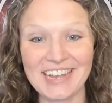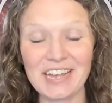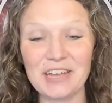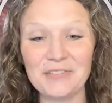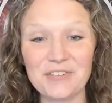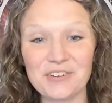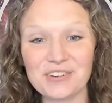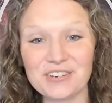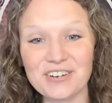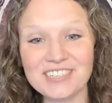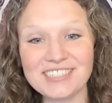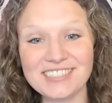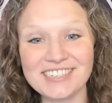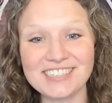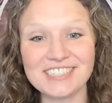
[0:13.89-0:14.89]
If you're
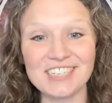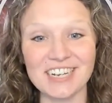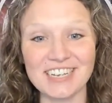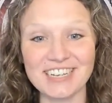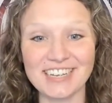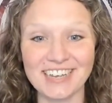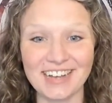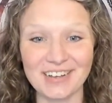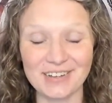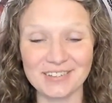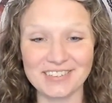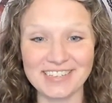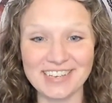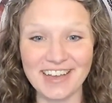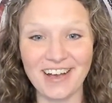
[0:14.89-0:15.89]
interested in checking out the